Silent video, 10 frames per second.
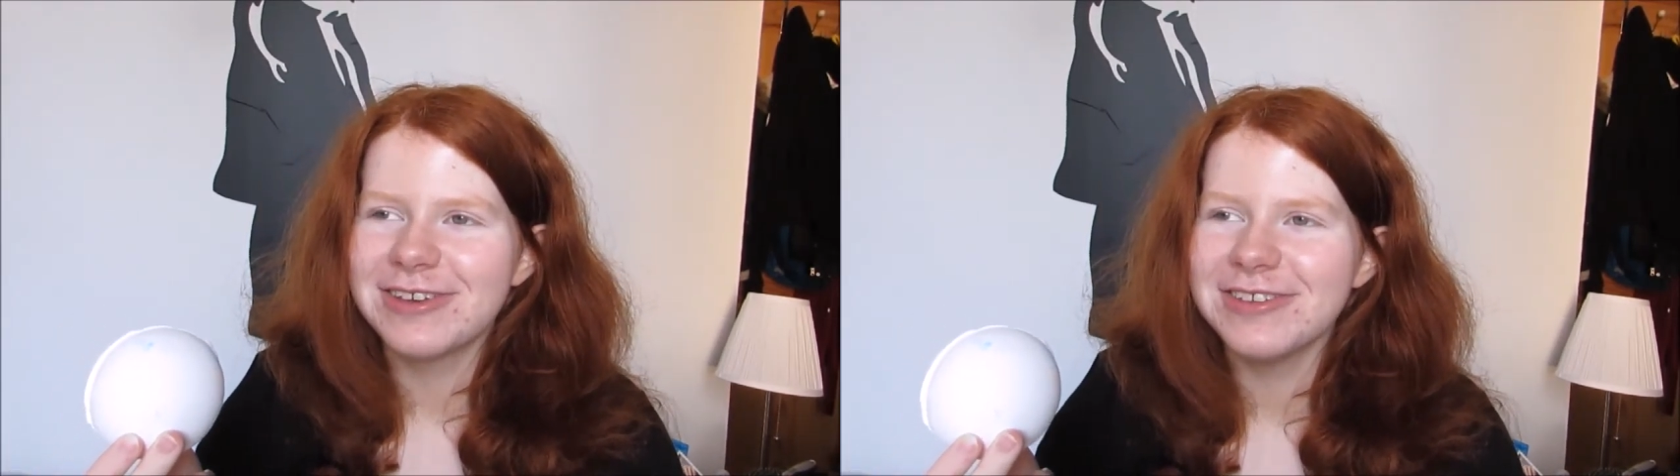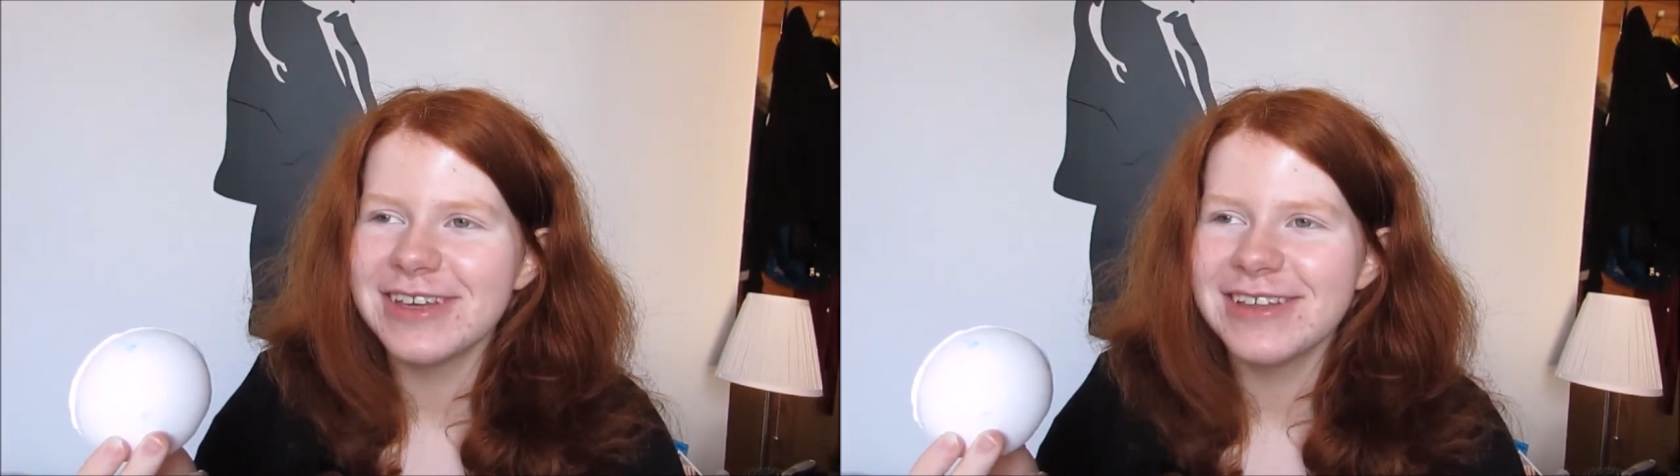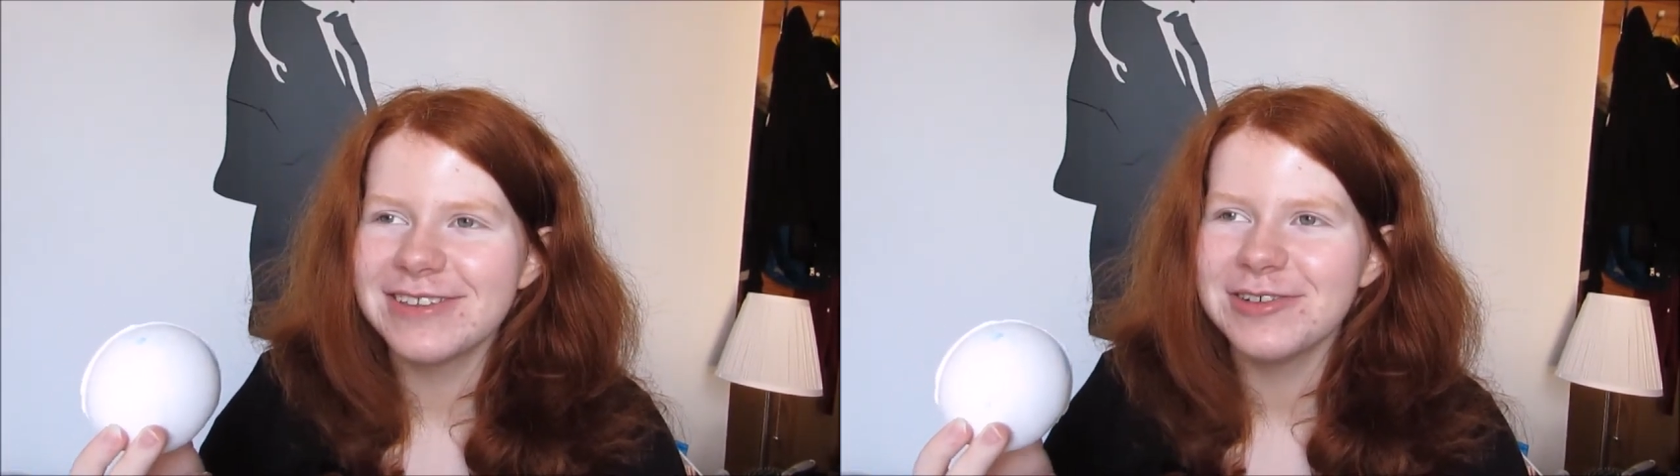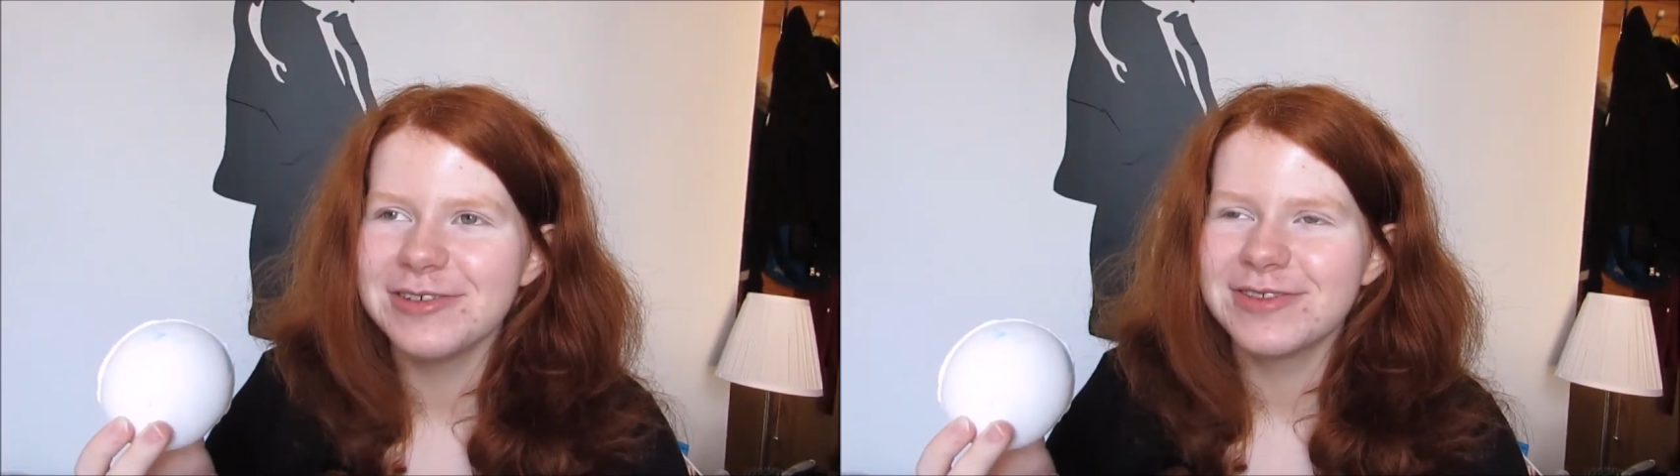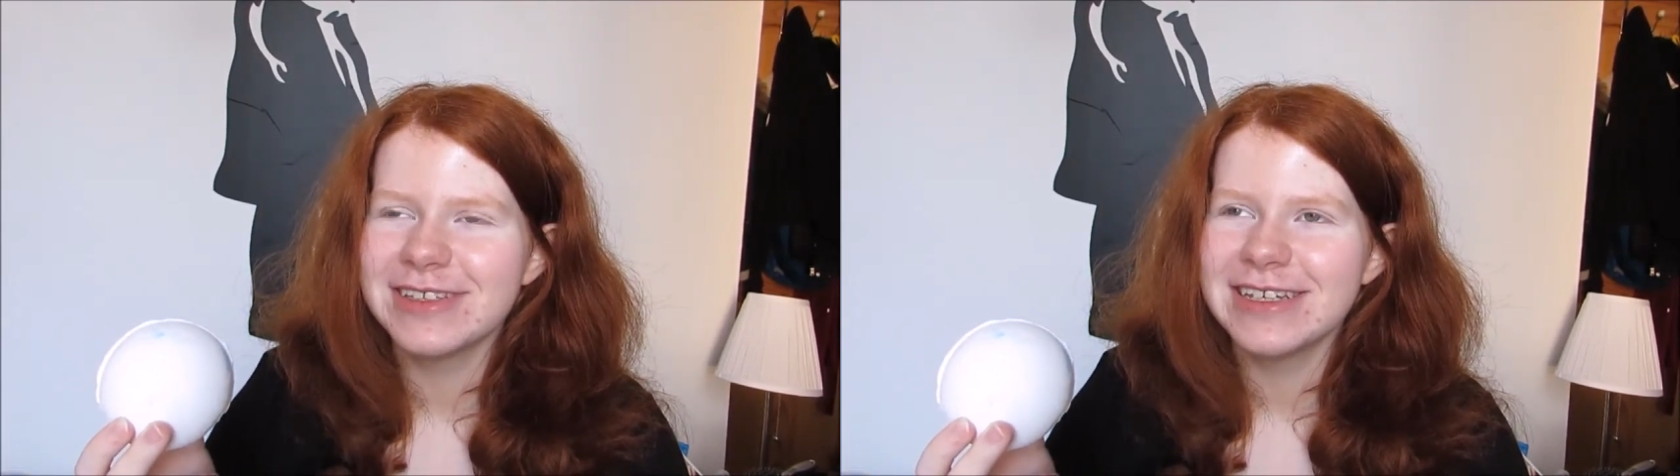You can get sort
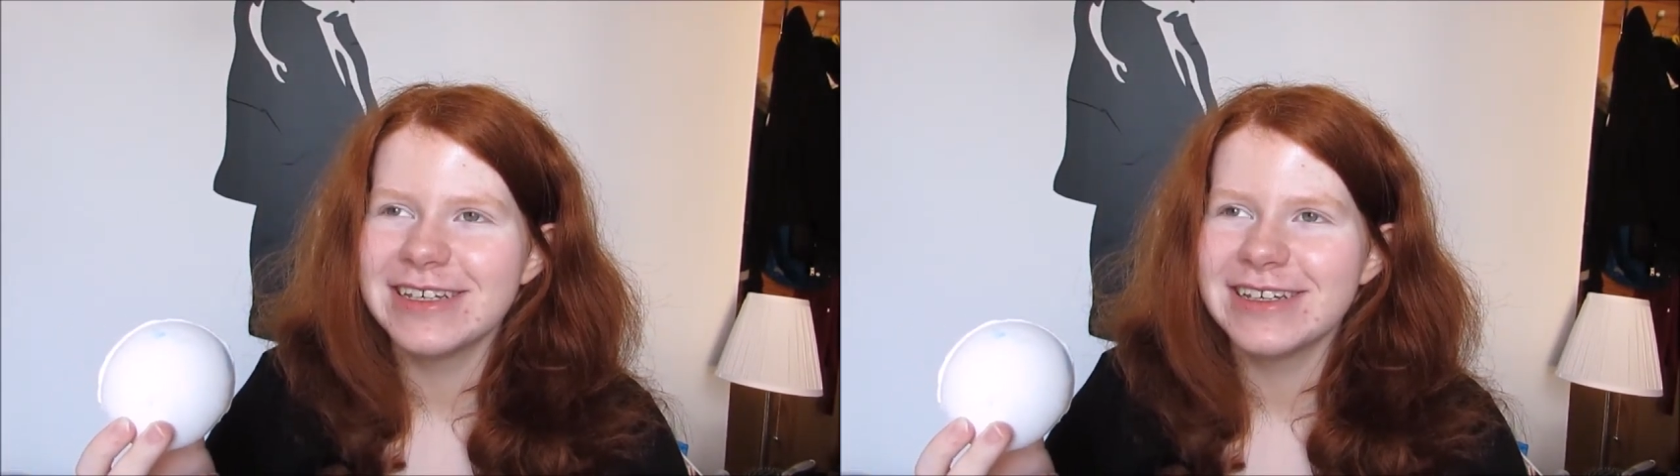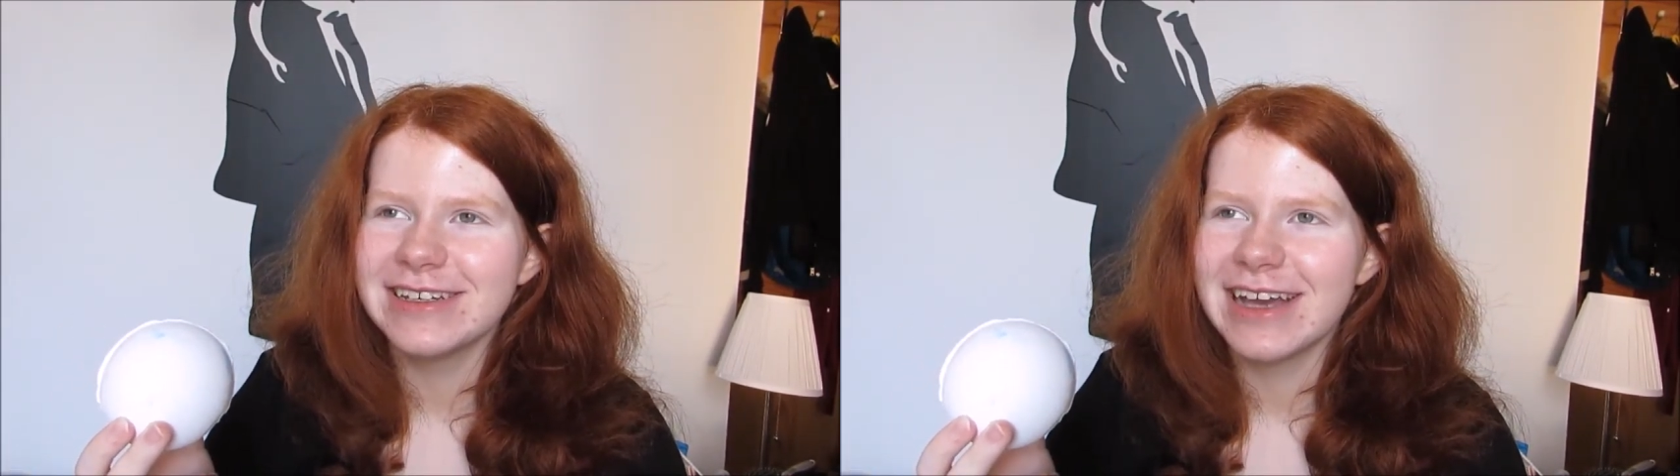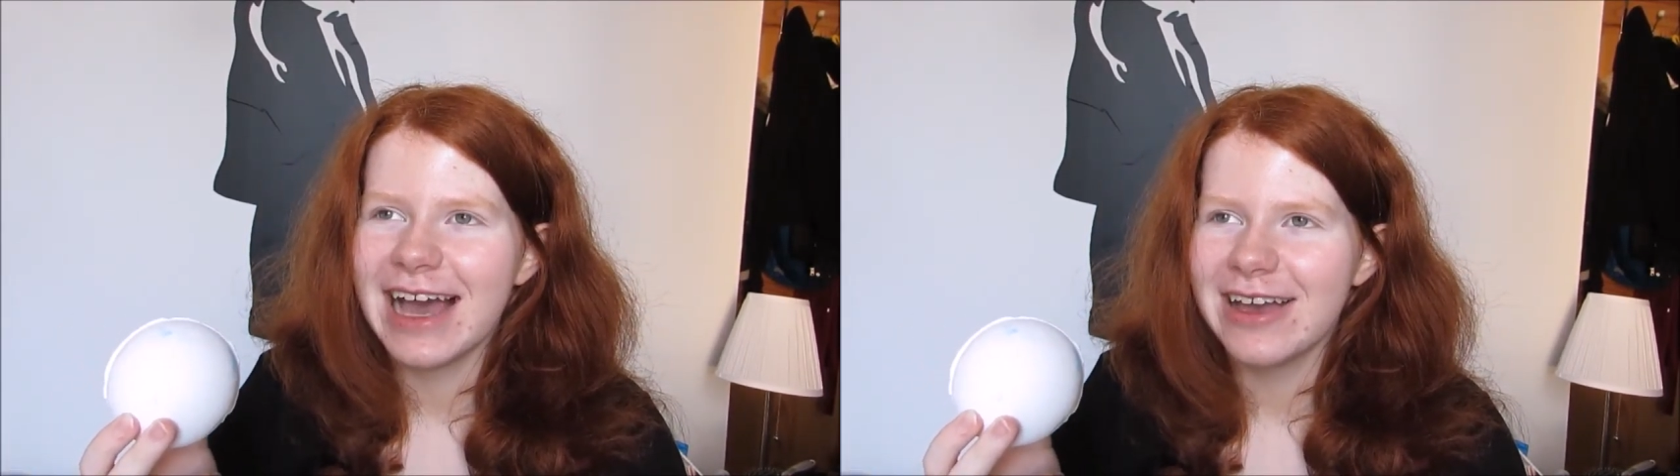of the